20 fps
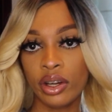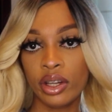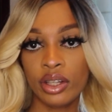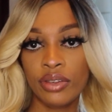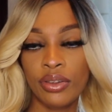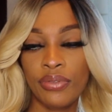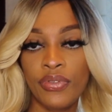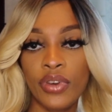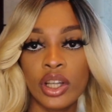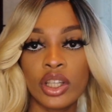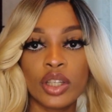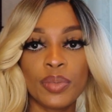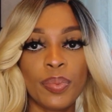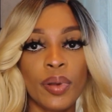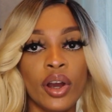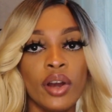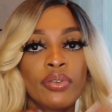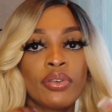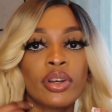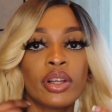It fits
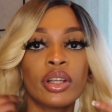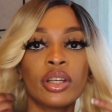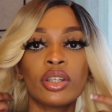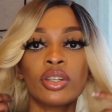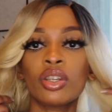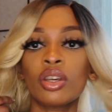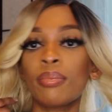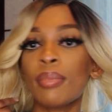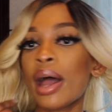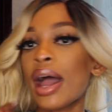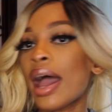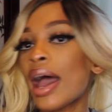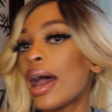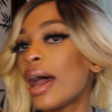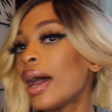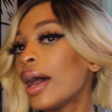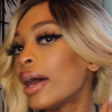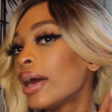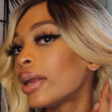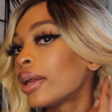perfectly to my
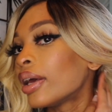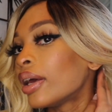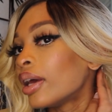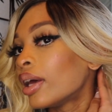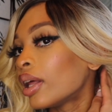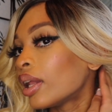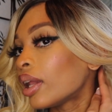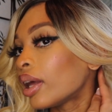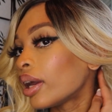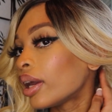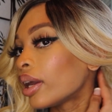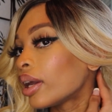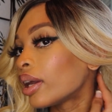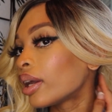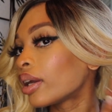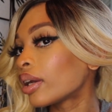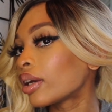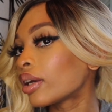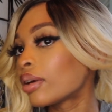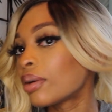head,
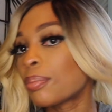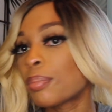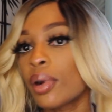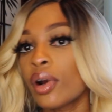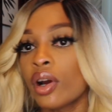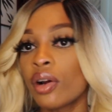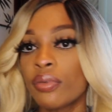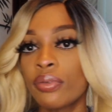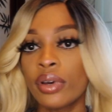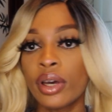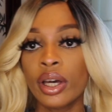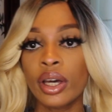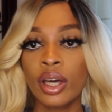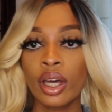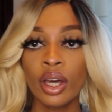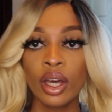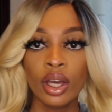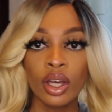like perfect.